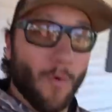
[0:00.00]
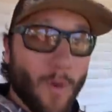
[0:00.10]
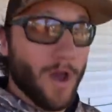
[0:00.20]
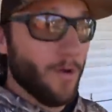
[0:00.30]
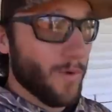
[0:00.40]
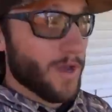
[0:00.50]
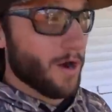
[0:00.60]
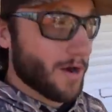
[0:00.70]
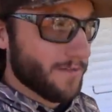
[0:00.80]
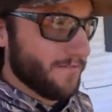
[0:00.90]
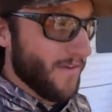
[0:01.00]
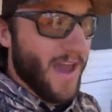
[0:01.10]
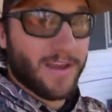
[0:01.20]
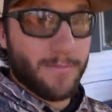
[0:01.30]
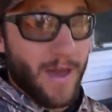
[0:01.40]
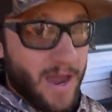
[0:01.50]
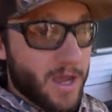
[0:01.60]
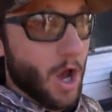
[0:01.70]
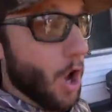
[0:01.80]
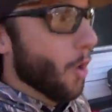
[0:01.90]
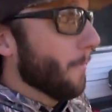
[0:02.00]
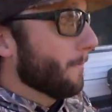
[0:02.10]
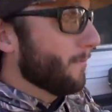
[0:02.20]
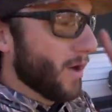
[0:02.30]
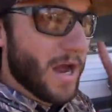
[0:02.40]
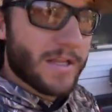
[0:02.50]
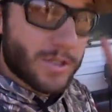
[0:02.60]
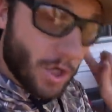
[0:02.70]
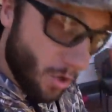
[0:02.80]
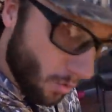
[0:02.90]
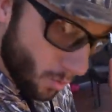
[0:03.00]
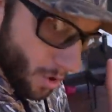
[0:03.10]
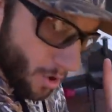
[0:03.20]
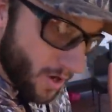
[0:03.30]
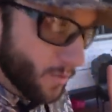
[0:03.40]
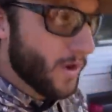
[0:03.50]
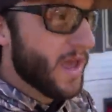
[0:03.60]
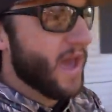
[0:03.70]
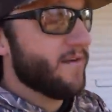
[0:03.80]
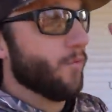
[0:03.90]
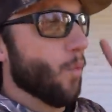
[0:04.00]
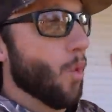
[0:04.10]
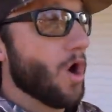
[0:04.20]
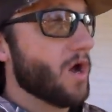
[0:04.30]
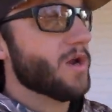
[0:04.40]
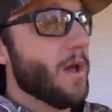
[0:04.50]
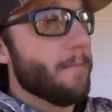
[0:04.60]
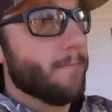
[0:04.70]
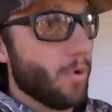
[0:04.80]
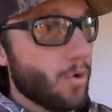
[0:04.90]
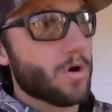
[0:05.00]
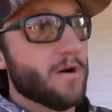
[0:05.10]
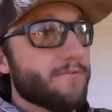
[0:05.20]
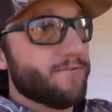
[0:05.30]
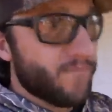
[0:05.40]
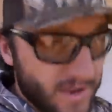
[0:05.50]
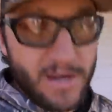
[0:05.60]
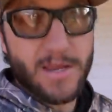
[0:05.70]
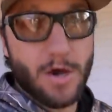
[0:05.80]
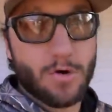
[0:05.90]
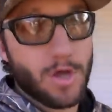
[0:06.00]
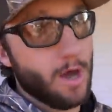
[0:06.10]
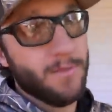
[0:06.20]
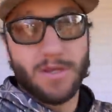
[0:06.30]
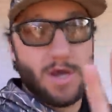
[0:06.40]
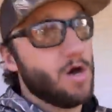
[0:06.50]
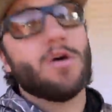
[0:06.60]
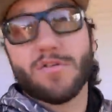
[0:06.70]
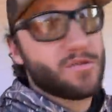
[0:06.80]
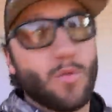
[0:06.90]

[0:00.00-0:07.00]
Well, we are in fact back home, but don't worry, we have one more video coming y'all's